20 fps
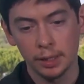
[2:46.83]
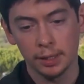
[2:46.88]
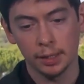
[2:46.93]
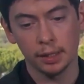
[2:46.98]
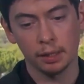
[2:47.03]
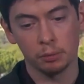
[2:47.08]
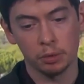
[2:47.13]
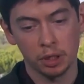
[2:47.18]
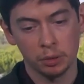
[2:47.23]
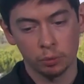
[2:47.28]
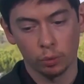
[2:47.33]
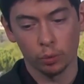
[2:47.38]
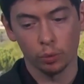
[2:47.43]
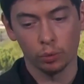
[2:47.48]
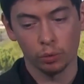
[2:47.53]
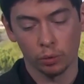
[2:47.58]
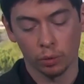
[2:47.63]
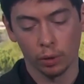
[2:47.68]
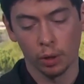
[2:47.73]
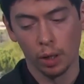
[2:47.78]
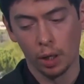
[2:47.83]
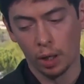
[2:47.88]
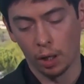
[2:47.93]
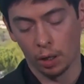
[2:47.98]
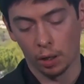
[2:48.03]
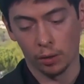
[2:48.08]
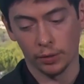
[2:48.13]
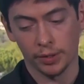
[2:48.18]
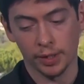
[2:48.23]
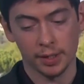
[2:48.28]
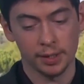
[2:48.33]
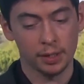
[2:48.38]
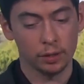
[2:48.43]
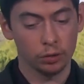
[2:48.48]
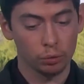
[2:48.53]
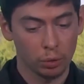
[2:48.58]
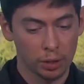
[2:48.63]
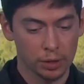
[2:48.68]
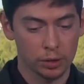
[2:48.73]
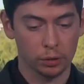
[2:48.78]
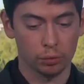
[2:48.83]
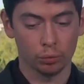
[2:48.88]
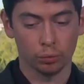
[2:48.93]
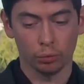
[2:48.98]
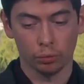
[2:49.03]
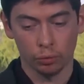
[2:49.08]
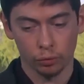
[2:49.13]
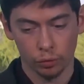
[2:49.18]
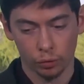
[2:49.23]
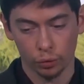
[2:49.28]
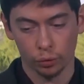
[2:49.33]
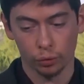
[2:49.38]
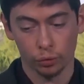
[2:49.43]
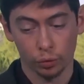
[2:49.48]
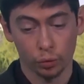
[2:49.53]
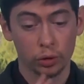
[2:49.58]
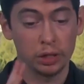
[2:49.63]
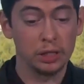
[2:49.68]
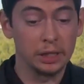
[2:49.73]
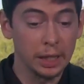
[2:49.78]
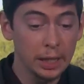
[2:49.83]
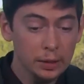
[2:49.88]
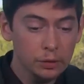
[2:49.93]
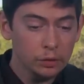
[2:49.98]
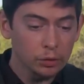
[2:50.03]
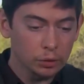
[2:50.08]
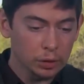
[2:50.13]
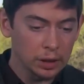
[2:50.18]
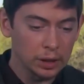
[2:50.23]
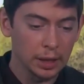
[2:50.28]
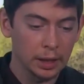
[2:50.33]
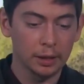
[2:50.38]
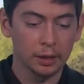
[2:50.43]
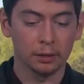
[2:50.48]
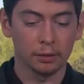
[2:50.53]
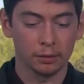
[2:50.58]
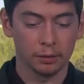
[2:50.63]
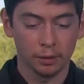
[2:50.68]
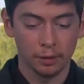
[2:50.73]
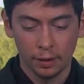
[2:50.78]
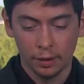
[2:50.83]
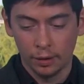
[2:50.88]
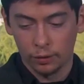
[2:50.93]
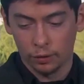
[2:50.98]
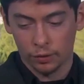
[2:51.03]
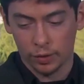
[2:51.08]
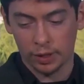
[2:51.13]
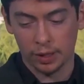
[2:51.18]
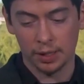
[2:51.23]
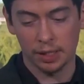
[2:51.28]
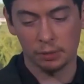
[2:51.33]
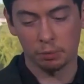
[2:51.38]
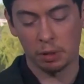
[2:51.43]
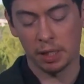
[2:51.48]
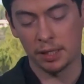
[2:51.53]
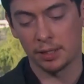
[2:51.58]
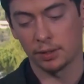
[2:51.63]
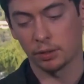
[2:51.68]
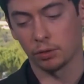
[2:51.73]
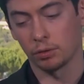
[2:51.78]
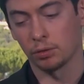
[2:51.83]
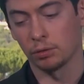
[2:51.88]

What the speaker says: That's what's needed to enrich these concepts and actually connect those ontologies to one another.